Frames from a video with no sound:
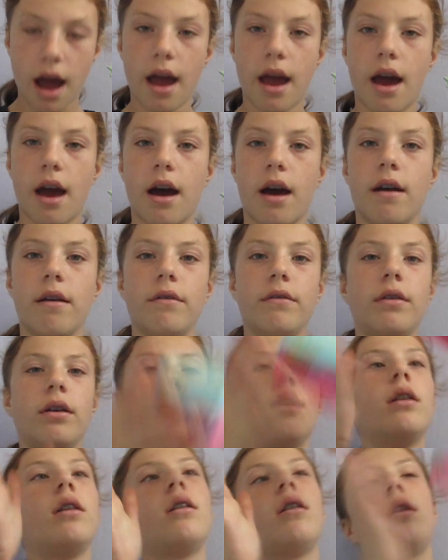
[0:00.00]
I
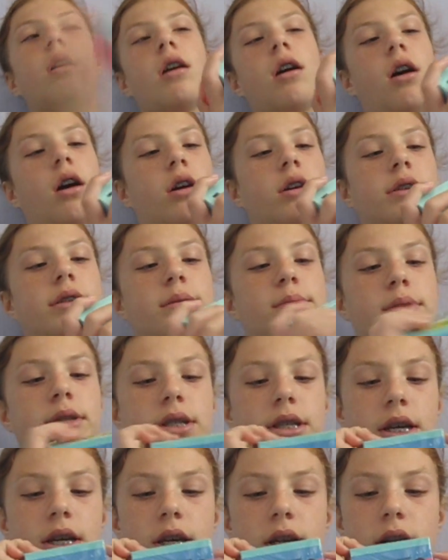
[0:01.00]
have are some
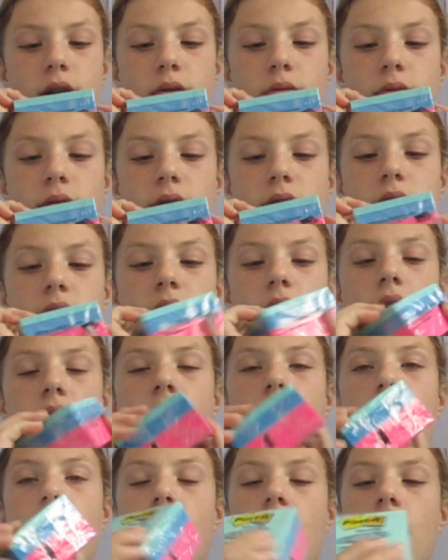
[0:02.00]
sticky notes.
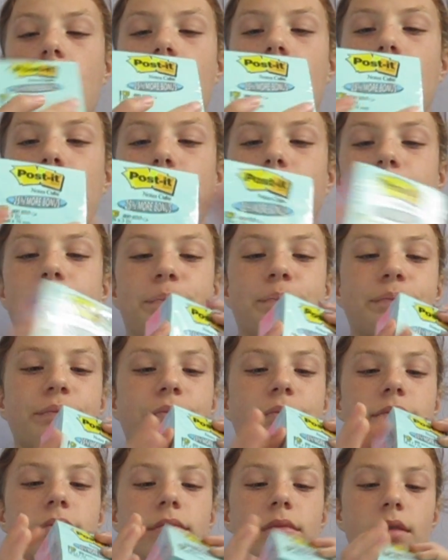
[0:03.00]
Um,
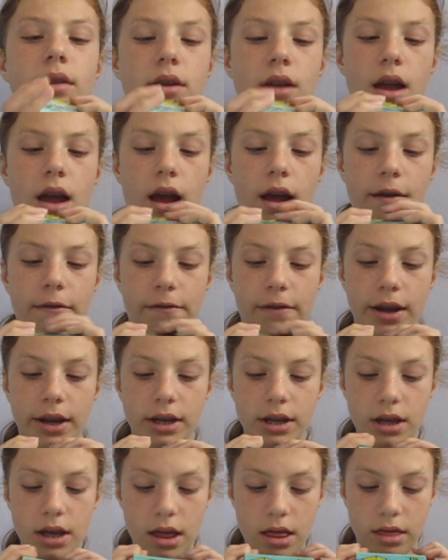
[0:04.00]
I
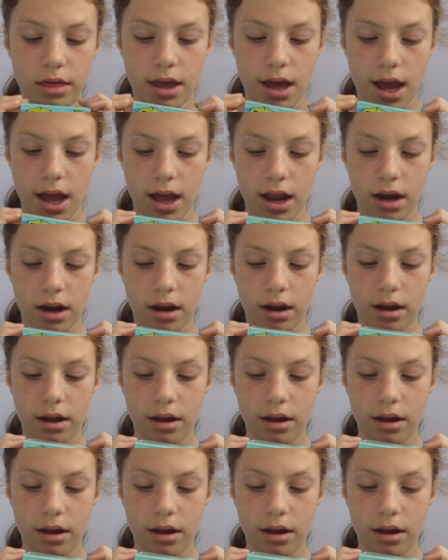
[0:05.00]
find it that